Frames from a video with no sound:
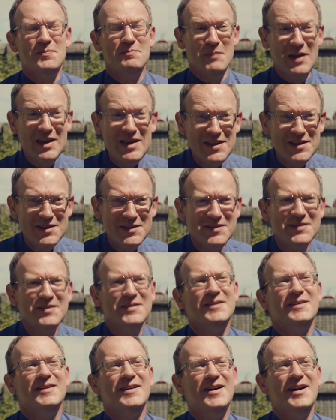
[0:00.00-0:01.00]
Me?
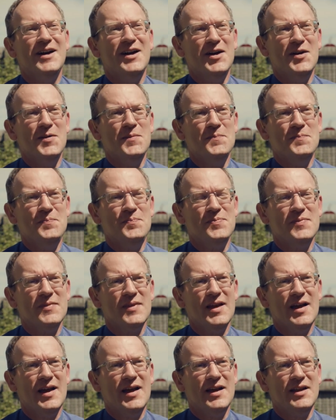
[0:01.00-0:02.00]

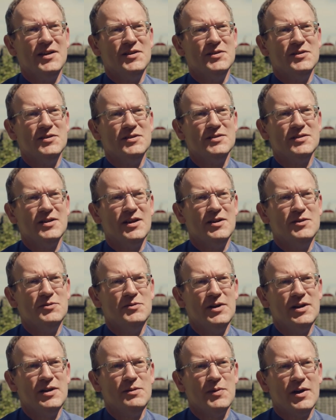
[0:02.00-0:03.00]
And
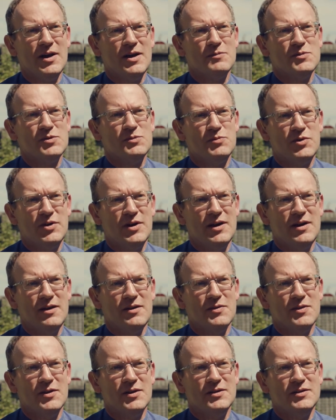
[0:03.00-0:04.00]
really perhaps
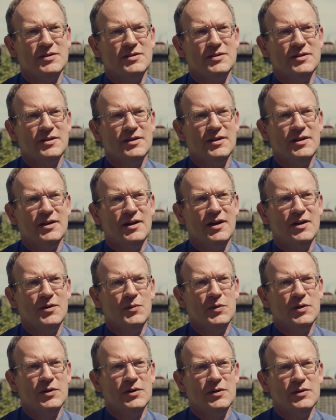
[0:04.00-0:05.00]
praying that I
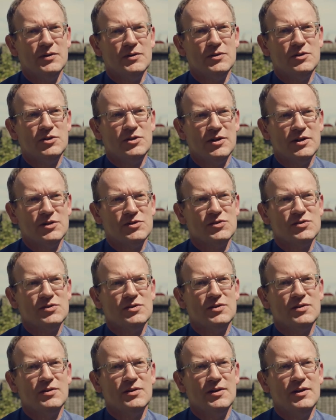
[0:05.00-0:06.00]
will trust
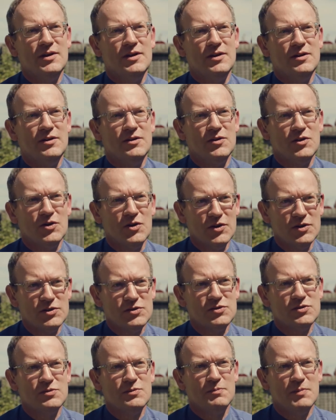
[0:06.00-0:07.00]
in
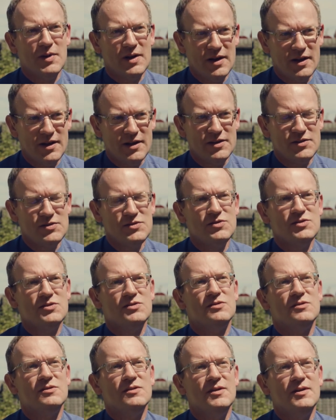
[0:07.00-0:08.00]
God's
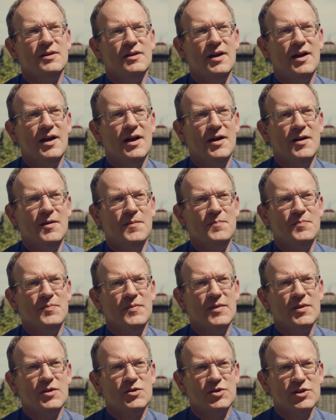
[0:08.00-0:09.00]
plans,
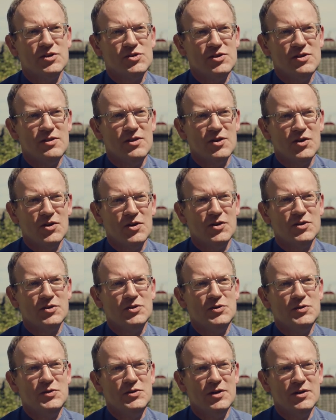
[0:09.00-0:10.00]
trust in the God
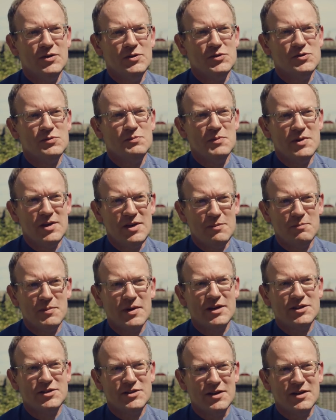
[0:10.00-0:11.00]
who knows me
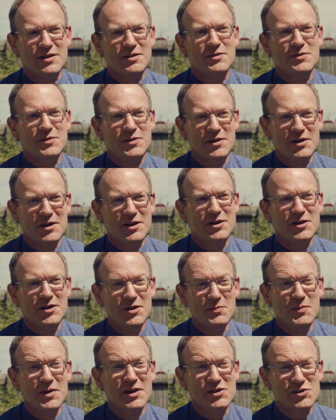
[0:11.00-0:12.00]
better than I
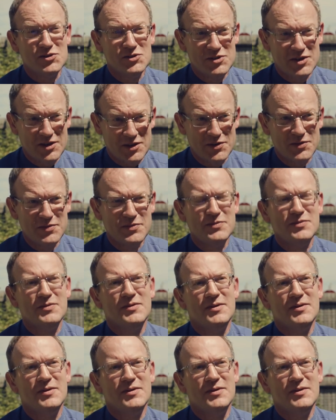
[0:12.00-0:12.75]
know myself,